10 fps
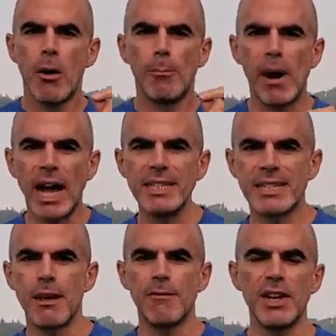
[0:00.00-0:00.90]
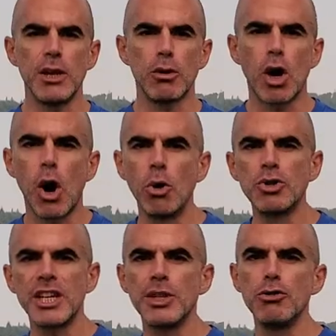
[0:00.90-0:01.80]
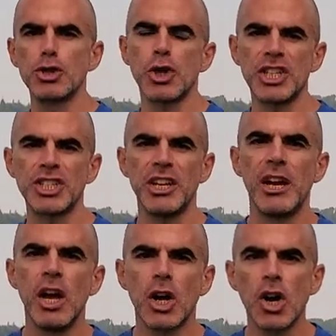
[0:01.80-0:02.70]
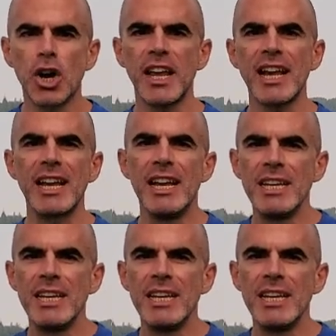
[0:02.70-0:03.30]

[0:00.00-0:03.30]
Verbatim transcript: mindset video, coaching, nutrition, cooking,